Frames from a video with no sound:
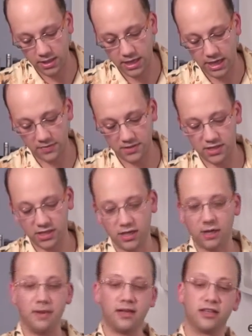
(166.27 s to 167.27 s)
Now this is going
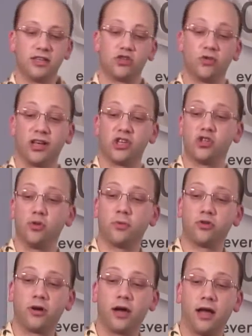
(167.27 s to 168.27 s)
to make this drink super
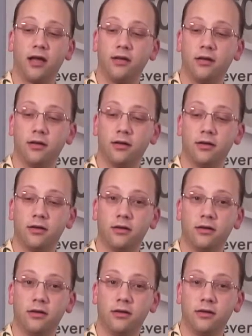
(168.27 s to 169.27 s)
dry. You didn't squeeze it
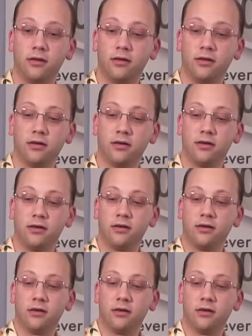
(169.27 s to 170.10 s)
from the plastic lime?